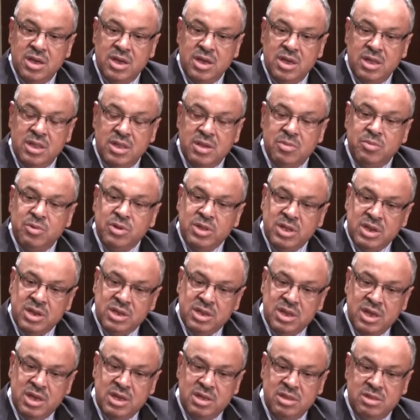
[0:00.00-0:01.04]
In the
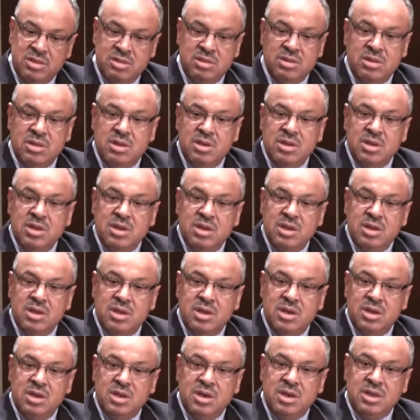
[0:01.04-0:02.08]
modern days,
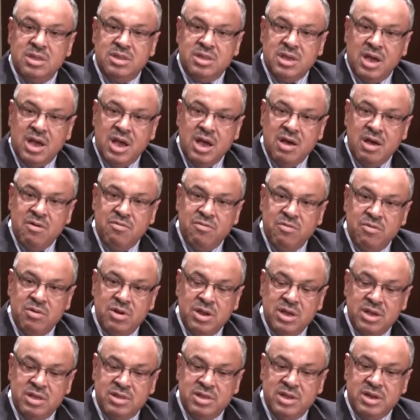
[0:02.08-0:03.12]

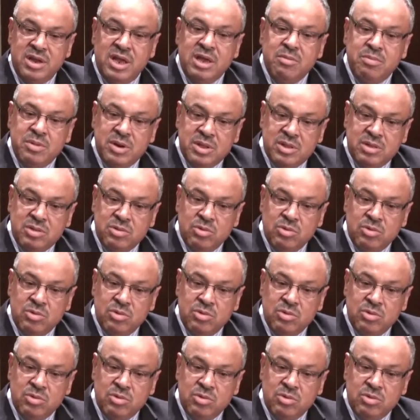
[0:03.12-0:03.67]
Takaful is an hybrid